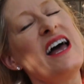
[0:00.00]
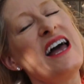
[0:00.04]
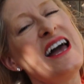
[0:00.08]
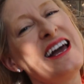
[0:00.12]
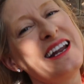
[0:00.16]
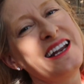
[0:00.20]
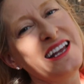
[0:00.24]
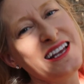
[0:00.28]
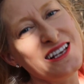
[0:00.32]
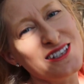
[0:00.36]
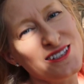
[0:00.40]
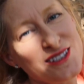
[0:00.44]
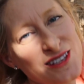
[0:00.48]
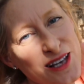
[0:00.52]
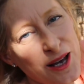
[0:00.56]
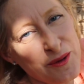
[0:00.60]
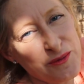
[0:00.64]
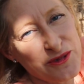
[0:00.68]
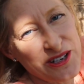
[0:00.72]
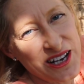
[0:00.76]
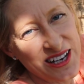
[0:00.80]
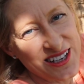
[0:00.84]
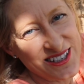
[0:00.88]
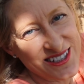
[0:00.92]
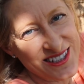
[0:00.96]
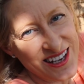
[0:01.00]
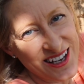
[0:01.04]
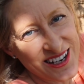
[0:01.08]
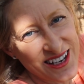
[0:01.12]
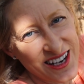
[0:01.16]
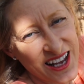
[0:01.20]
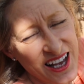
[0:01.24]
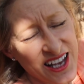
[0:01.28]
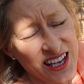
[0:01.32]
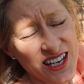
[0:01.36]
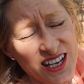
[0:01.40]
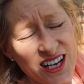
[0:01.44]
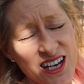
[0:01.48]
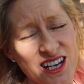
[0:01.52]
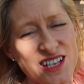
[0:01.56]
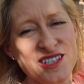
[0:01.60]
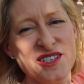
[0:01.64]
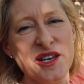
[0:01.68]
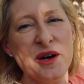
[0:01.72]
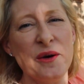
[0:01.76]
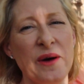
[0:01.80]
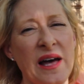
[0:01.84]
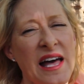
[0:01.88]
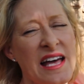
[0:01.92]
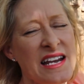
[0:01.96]
Any Subject Sunday.
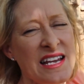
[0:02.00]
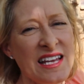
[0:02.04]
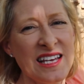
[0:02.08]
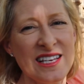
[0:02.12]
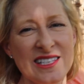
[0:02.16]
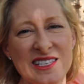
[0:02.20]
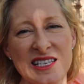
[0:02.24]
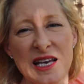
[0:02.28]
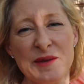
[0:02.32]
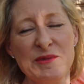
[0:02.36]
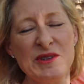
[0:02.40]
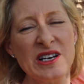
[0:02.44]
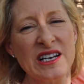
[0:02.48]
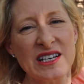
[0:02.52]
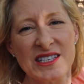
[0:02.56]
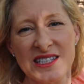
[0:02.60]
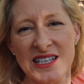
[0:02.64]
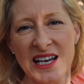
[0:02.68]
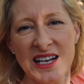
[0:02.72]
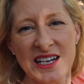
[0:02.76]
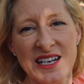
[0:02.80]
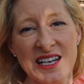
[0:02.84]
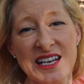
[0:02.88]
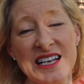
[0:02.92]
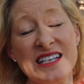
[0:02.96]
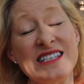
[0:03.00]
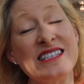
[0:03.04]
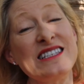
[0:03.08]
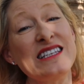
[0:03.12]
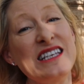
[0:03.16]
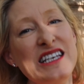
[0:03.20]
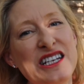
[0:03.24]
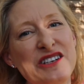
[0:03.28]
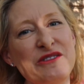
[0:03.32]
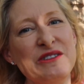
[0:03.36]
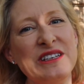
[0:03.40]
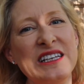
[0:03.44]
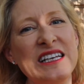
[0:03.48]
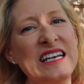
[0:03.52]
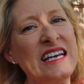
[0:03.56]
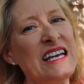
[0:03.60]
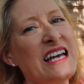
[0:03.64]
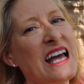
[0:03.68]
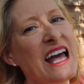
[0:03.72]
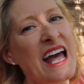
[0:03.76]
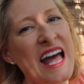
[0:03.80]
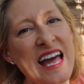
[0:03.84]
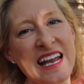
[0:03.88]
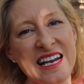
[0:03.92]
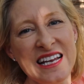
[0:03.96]
So Any Subject Sunday is
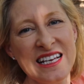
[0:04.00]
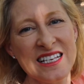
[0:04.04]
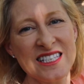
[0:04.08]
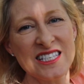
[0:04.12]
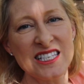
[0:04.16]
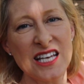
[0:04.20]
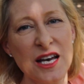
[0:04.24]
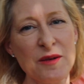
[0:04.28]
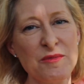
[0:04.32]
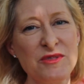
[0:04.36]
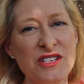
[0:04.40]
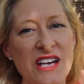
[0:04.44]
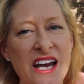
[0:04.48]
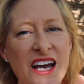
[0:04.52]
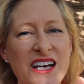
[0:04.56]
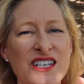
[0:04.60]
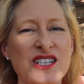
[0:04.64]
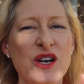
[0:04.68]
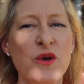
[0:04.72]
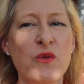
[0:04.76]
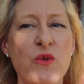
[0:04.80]
literally any subject.